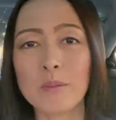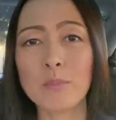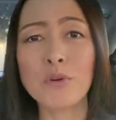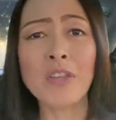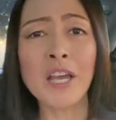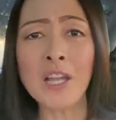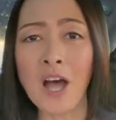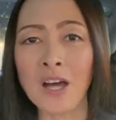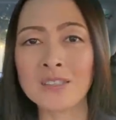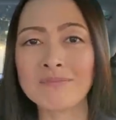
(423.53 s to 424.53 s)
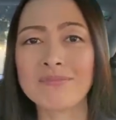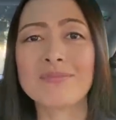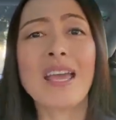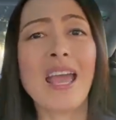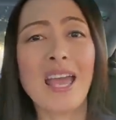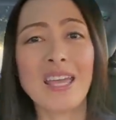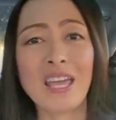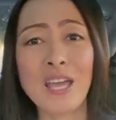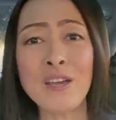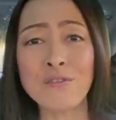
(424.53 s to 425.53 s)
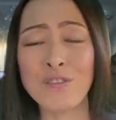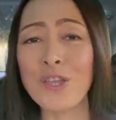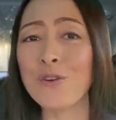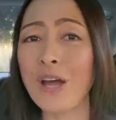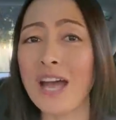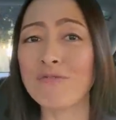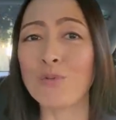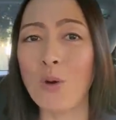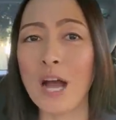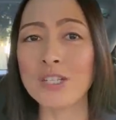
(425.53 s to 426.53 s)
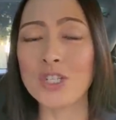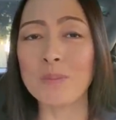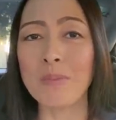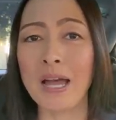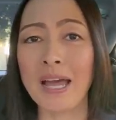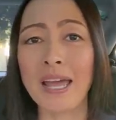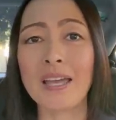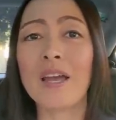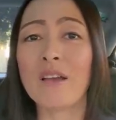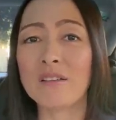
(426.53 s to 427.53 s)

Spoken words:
Moving along, if you have watched my